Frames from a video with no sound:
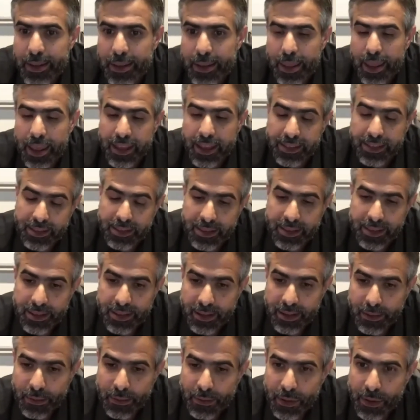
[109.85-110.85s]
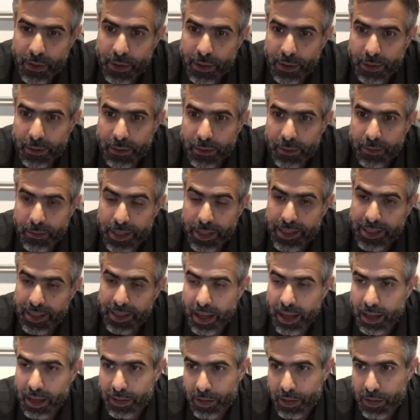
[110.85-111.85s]
thanks for MISC
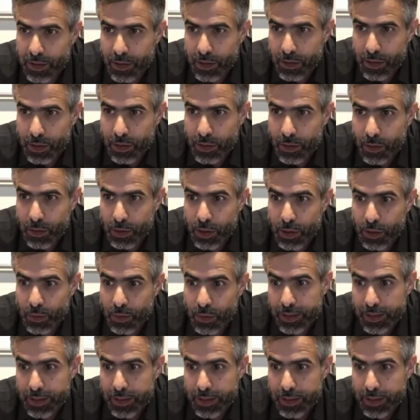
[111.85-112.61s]
Art Institution,